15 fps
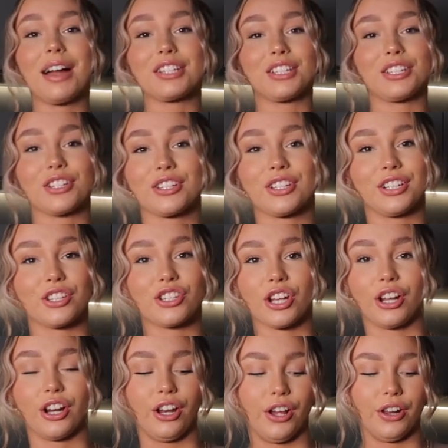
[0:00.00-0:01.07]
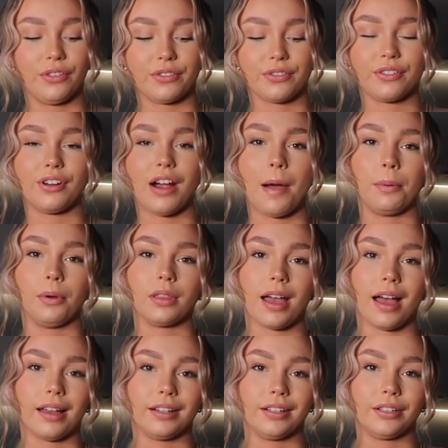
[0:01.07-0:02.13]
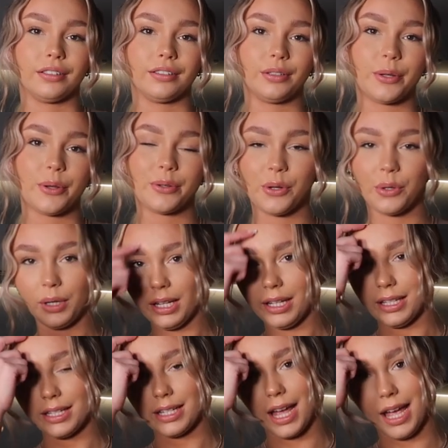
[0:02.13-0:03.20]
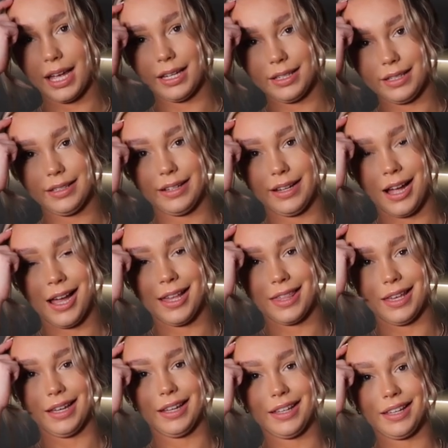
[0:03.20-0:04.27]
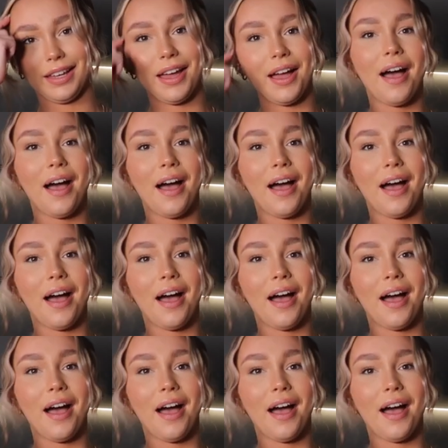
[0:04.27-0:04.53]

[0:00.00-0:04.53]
actually just gonna chuck a load of crap on that and call it a day, I think.